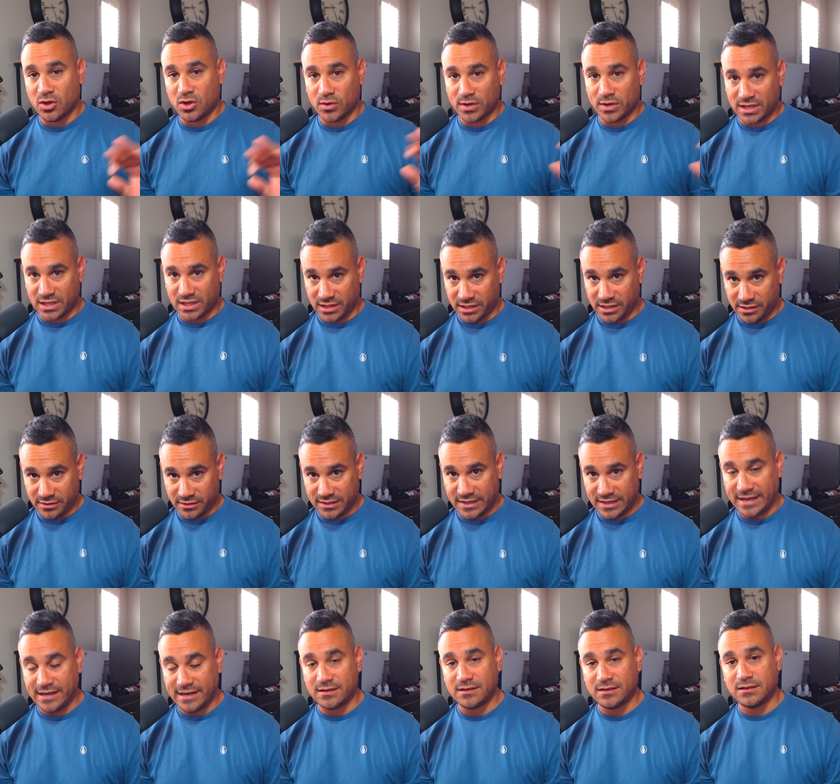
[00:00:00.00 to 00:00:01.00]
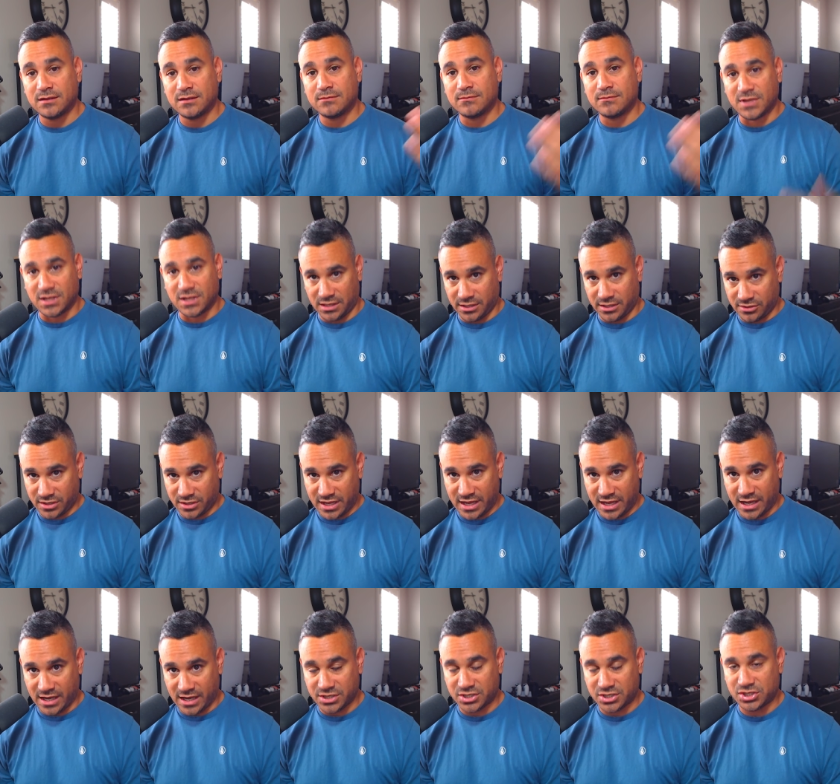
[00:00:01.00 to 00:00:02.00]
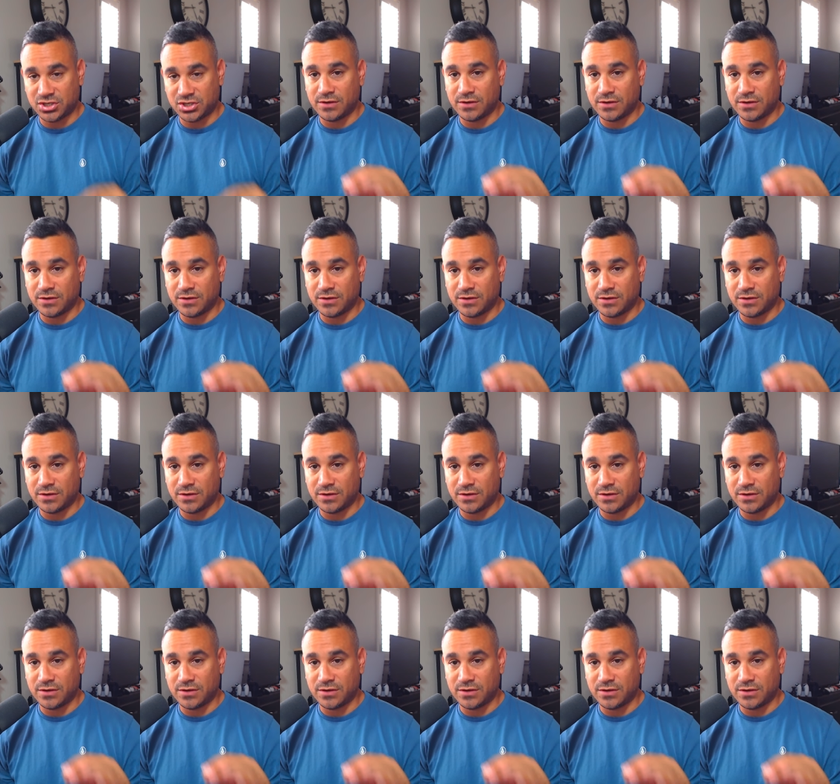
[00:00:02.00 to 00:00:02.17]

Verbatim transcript: go to clear data, clear cache,